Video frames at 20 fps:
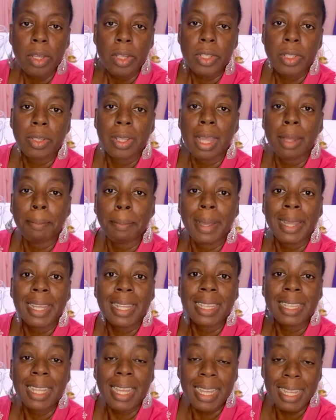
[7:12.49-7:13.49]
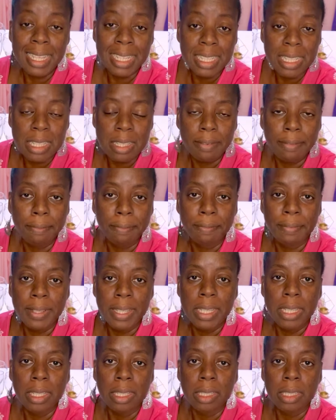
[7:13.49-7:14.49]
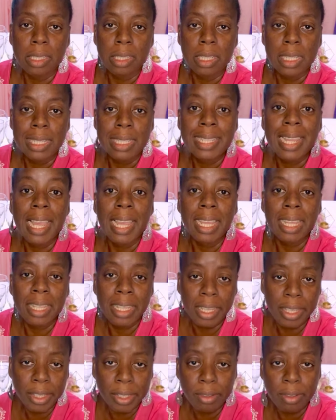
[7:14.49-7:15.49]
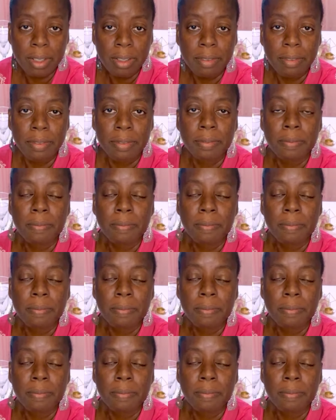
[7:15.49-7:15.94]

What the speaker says: so that my clients feel taken care of.